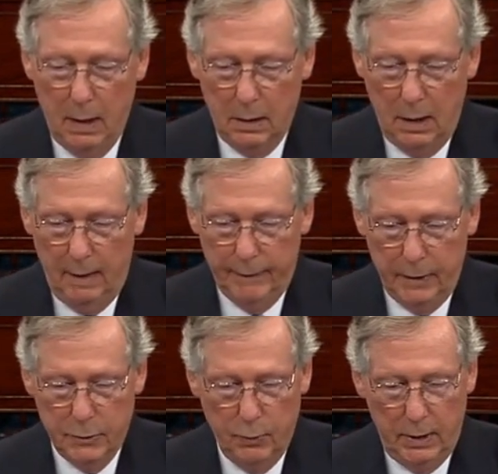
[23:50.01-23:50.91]

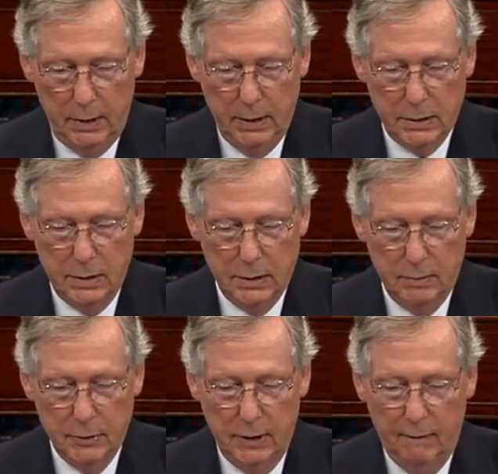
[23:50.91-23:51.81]
confidence when he distanced
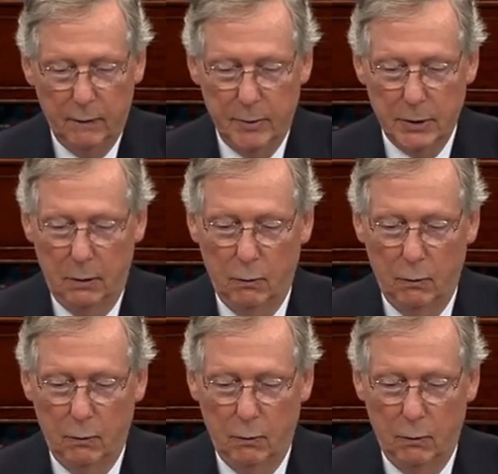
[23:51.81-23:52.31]
himself from his own